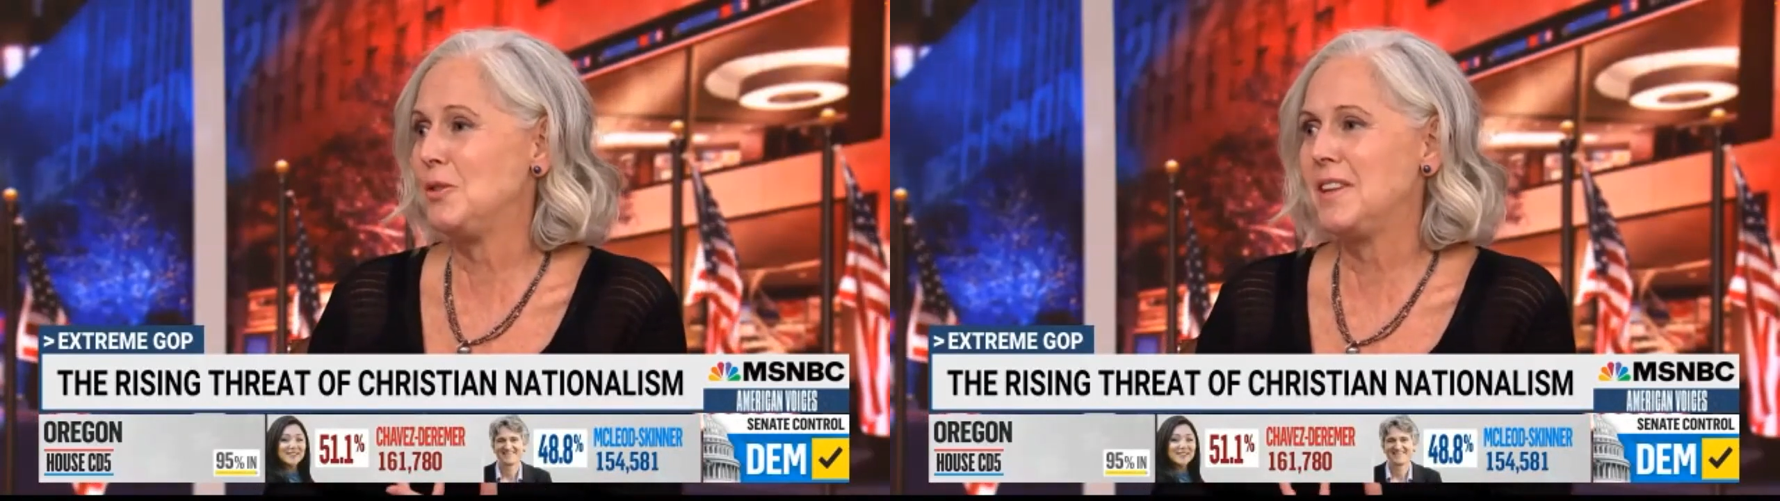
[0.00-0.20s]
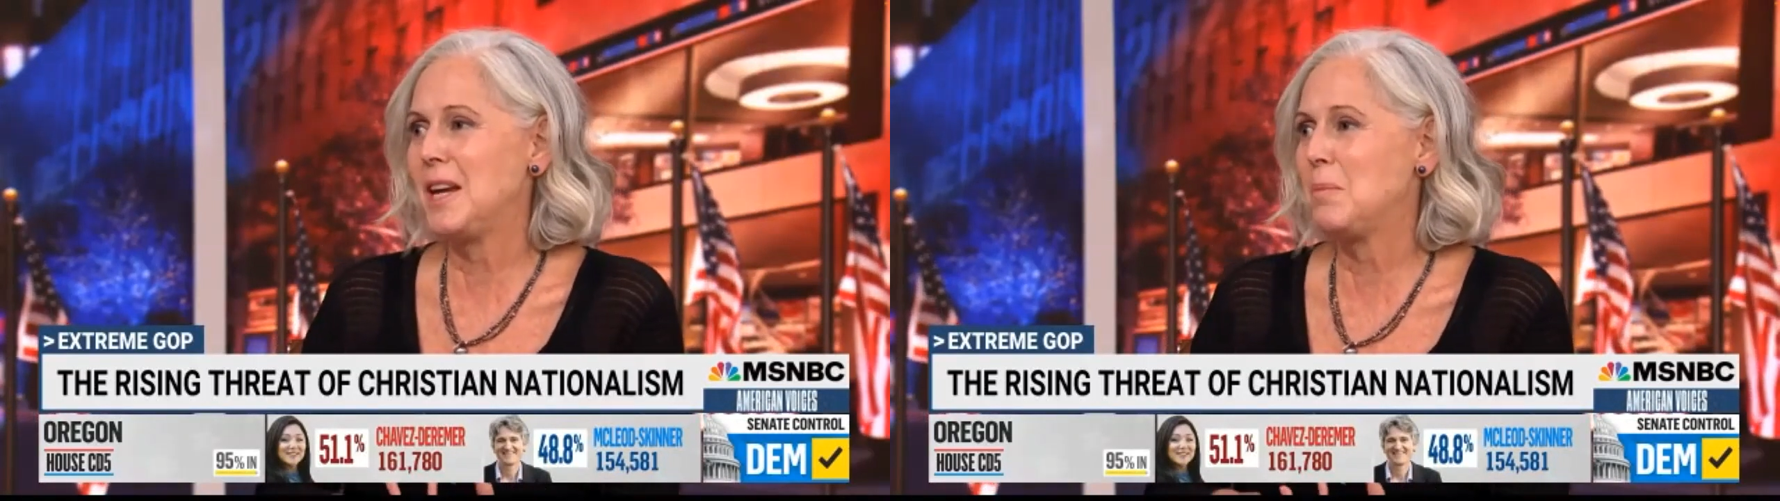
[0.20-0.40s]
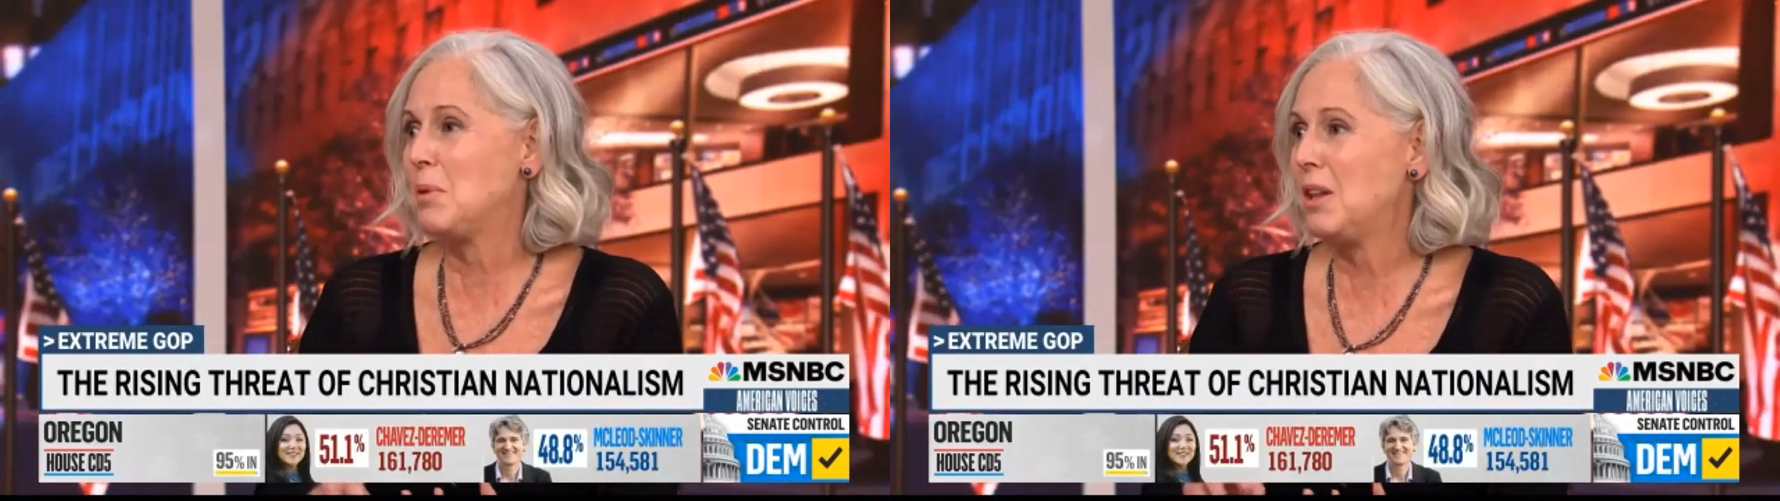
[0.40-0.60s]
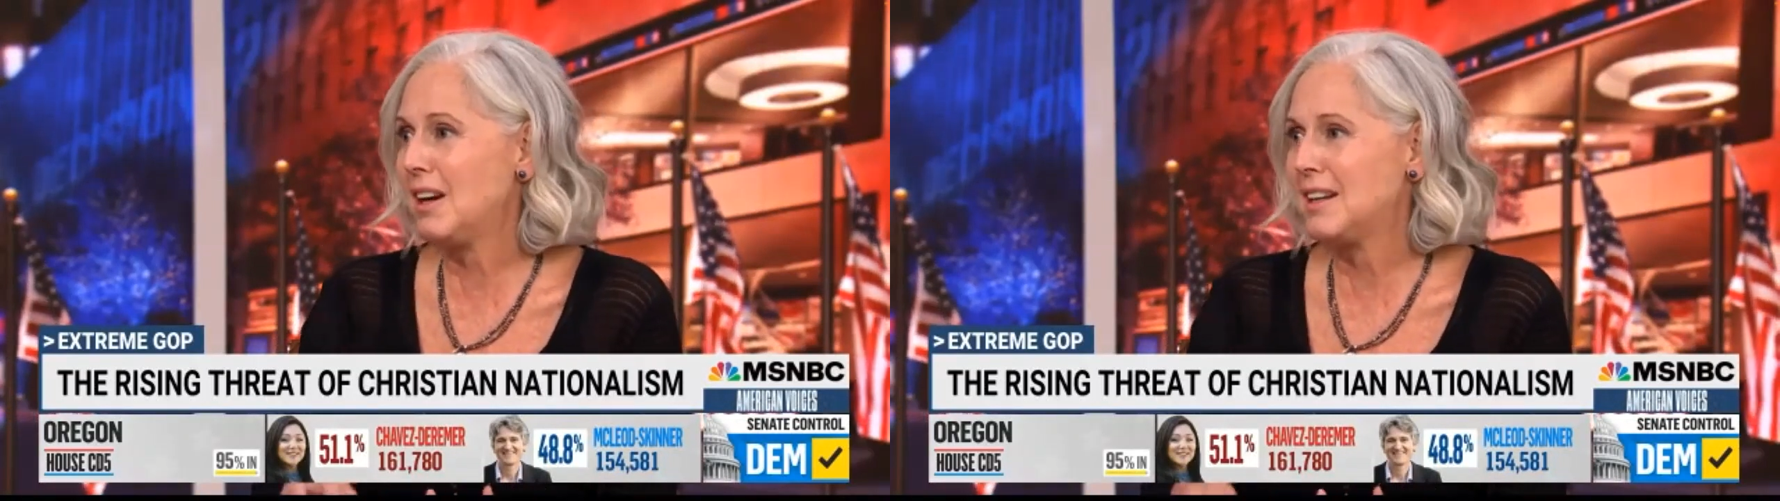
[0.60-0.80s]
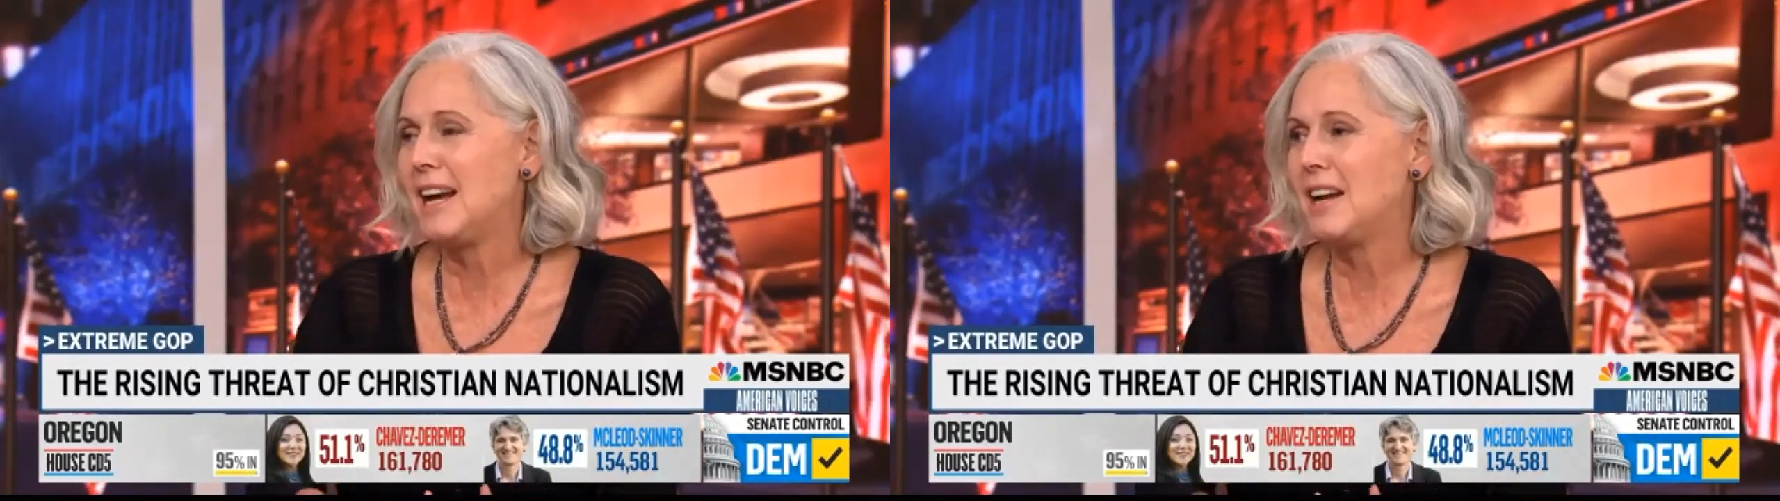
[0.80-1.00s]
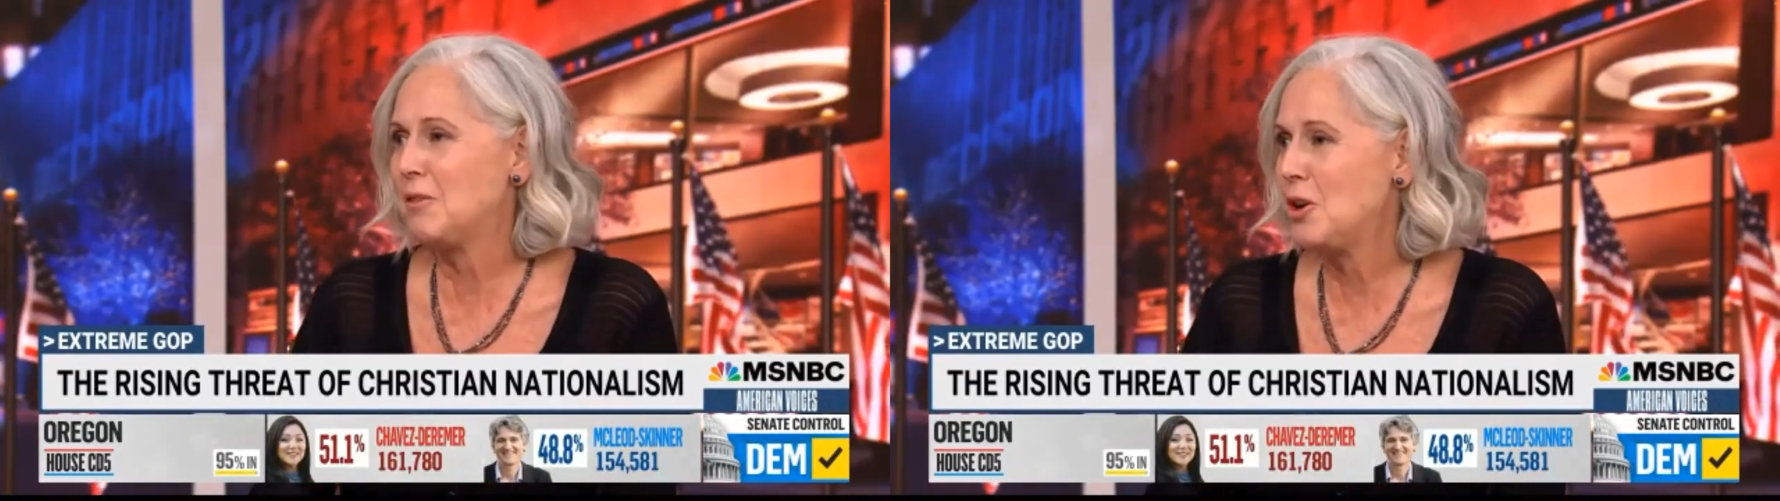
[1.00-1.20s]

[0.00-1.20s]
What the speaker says: that they plucked out of